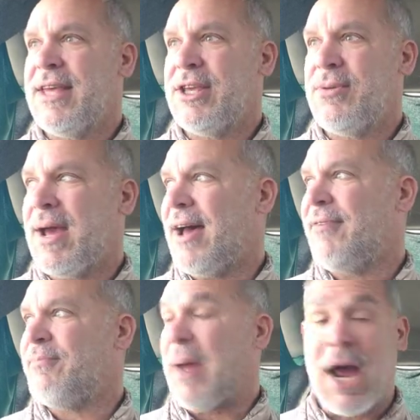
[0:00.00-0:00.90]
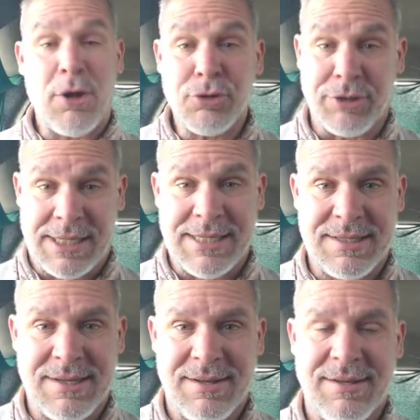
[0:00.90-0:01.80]
That you have
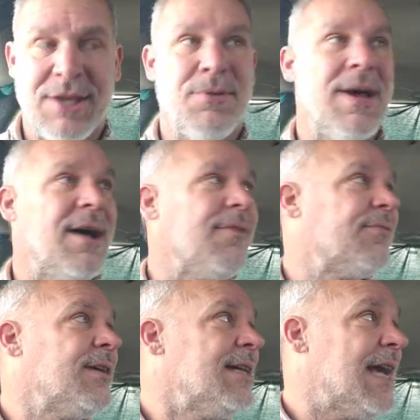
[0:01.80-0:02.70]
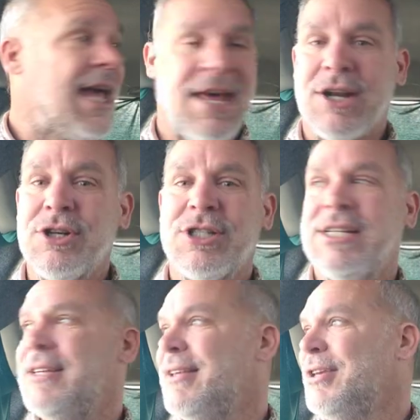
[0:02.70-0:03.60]
boundaries, that you have
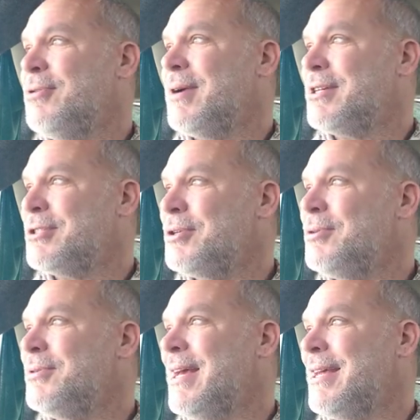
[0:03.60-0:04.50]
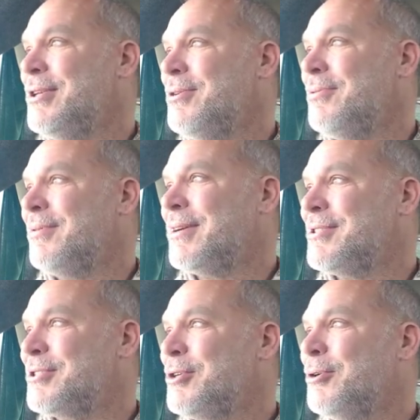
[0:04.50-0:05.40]
energy that you exude and you
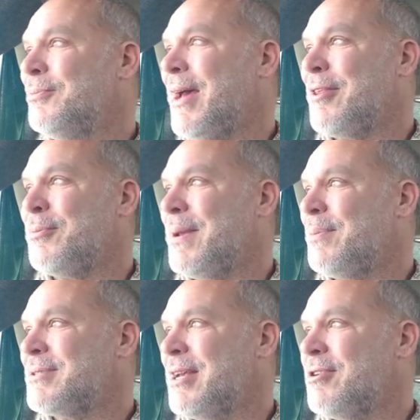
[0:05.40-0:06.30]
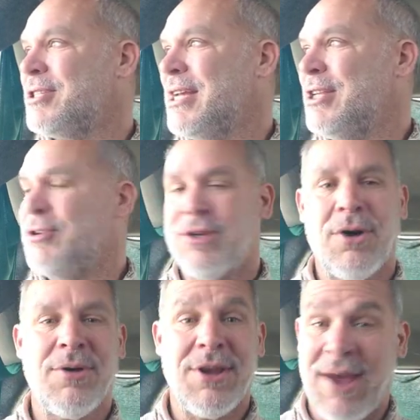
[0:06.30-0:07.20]
consume other people's energy, and
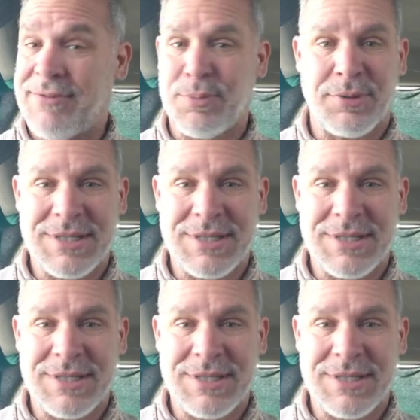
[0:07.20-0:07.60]
you have to